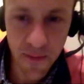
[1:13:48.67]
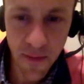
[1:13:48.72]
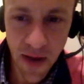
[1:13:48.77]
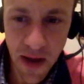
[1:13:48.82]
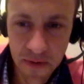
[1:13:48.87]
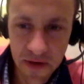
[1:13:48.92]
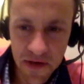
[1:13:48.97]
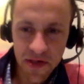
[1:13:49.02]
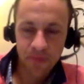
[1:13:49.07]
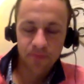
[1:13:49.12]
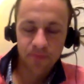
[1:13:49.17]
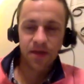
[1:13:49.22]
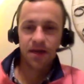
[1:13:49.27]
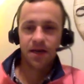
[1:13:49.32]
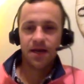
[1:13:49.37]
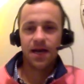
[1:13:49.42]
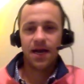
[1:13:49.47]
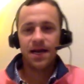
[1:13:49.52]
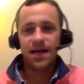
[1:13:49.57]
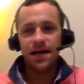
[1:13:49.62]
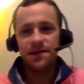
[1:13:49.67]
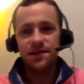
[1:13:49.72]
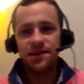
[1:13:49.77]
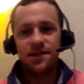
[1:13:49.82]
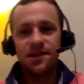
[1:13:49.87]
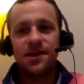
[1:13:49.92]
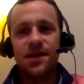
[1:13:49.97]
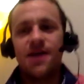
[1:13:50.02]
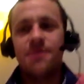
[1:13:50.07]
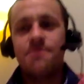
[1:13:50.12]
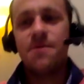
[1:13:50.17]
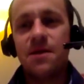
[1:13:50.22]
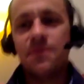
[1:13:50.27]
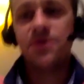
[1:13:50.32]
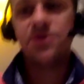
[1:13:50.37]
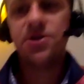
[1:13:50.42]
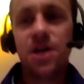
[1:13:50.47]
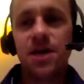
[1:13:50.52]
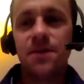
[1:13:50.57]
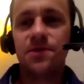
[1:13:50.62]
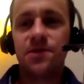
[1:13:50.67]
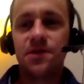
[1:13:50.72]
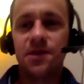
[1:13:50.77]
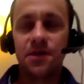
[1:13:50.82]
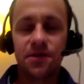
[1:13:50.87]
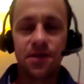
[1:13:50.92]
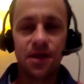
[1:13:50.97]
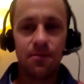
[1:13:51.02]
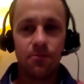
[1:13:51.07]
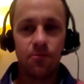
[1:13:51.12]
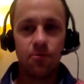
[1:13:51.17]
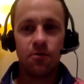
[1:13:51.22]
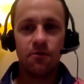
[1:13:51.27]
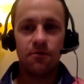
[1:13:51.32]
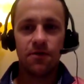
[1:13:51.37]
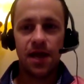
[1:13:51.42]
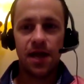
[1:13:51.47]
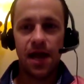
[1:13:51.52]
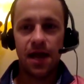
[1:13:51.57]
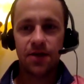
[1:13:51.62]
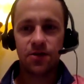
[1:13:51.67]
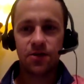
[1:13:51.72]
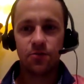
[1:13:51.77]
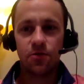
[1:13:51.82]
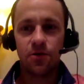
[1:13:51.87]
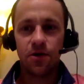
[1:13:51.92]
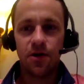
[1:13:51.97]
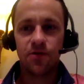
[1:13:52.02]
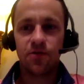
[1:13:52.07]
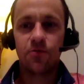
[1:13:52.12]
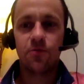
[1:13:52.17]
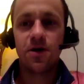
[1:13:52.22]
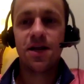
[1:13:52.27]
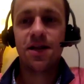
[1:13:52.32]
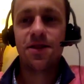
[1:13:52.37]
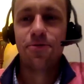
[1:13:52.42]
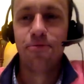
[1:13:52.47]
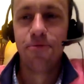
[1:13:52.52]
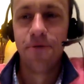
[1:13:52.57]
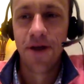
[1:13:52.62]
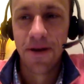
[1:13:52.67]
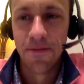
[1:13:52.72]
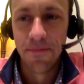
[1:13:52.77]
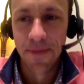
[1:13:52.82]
It might be something, I guess, uh, maybe James thinks I'm more of an expert on twenty-three and